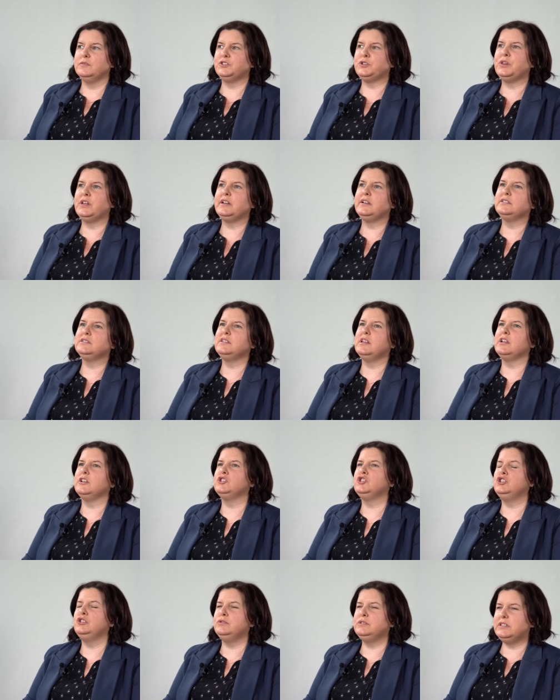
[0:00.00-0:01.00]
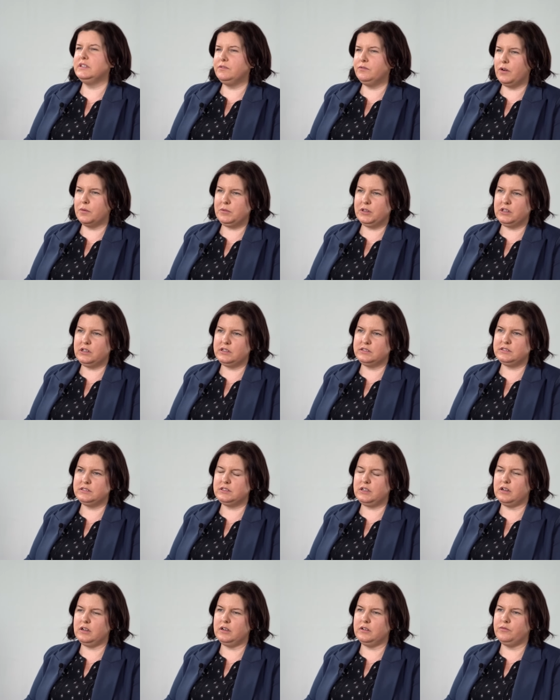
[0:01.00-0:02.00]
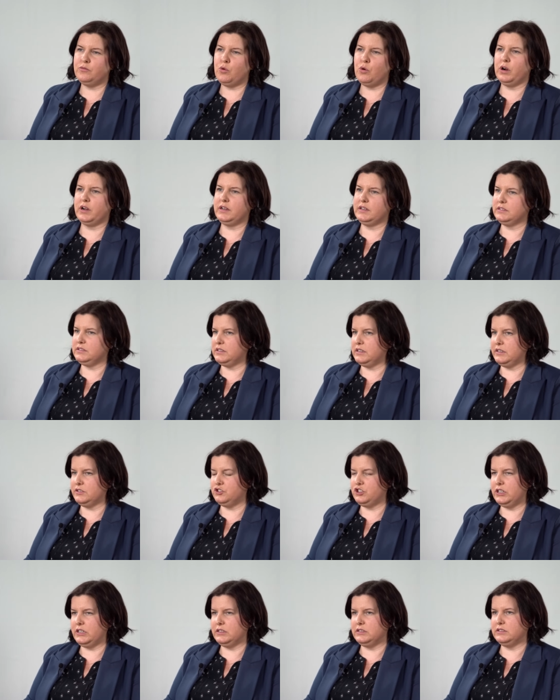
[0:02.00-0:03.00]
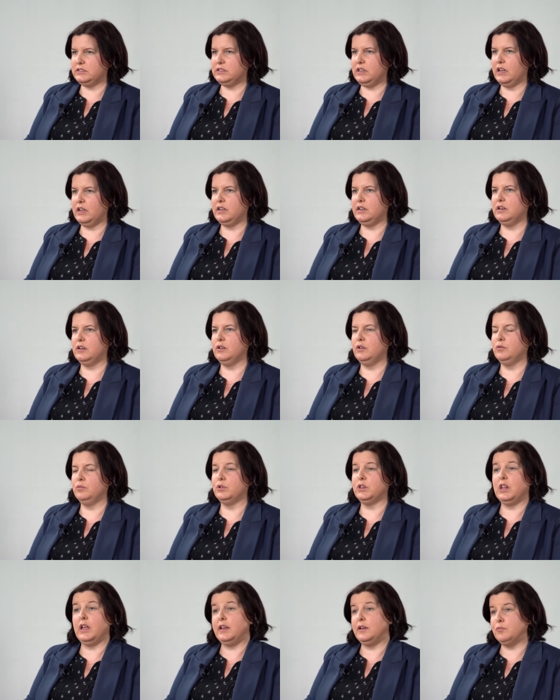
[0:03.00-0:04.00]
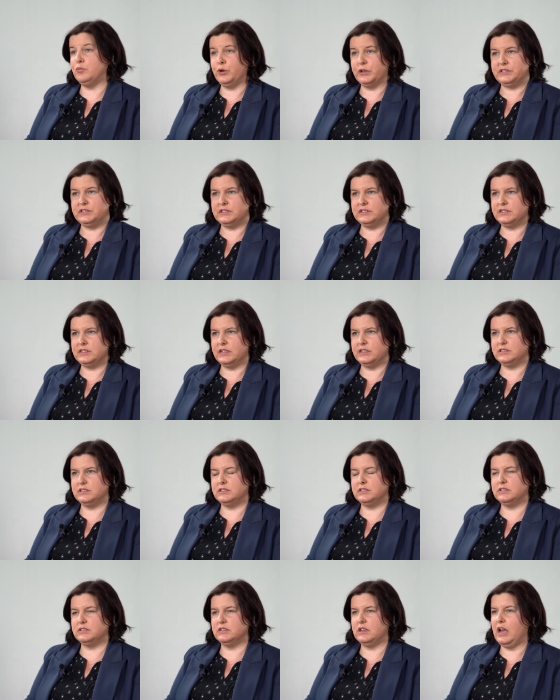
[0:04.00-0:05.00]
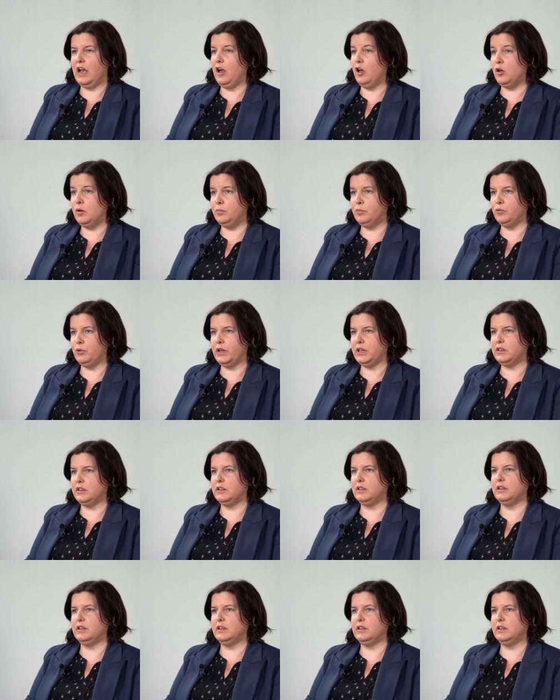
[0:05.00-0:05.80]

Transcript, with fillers: So then it's like choosing from a list of organizations that would like Boise State's help with